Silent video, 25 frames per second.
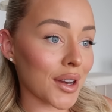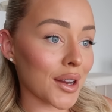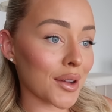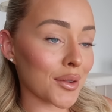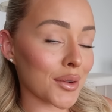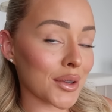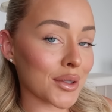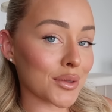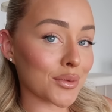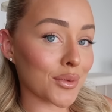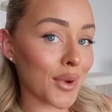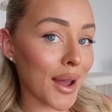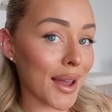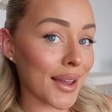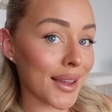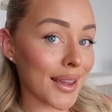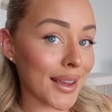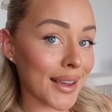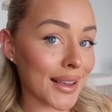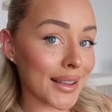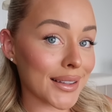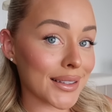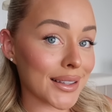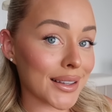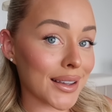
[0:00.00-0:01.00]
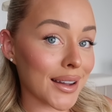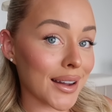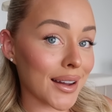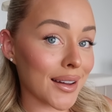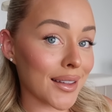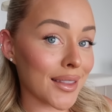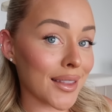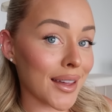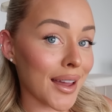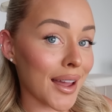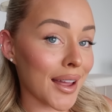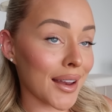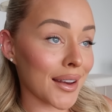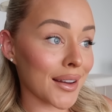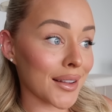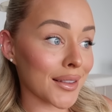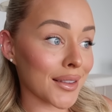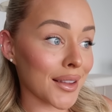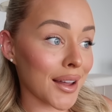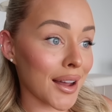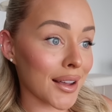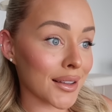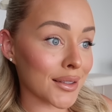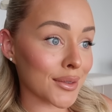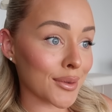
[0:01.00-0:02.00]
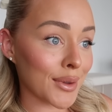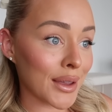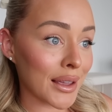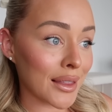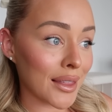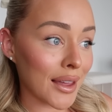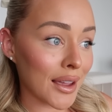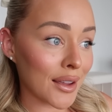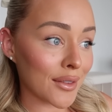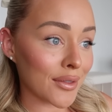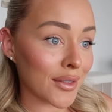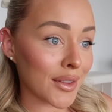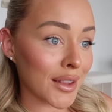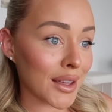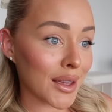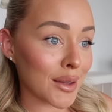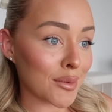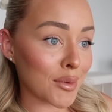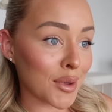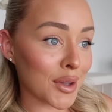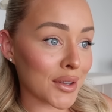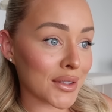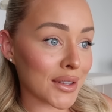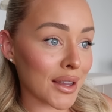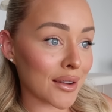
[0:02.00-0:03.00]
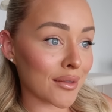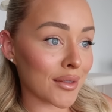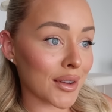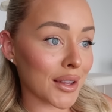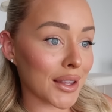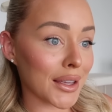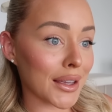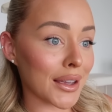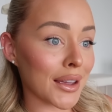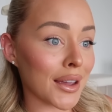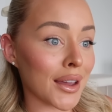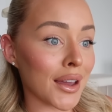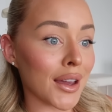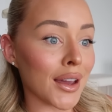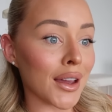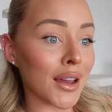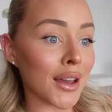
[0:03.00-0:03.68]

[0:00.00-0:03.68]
It was way easier than last week, thankfully, because I really